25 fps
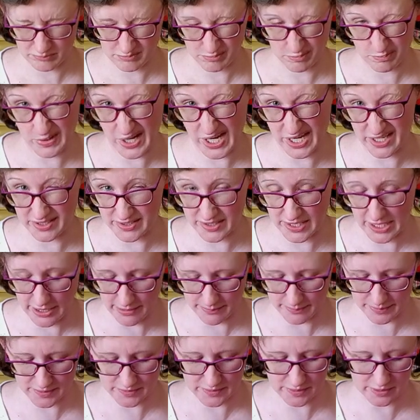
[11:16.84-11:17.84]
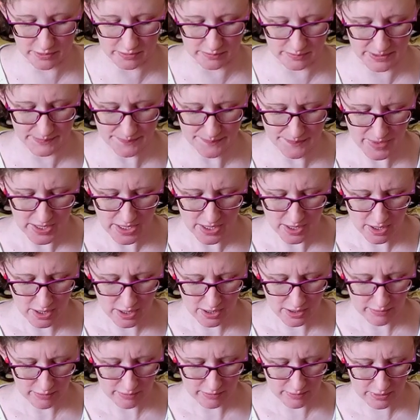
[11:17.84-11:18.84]
bias tape, excuse me,
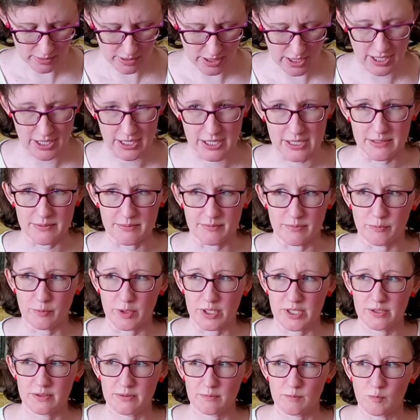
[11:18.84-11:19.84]
which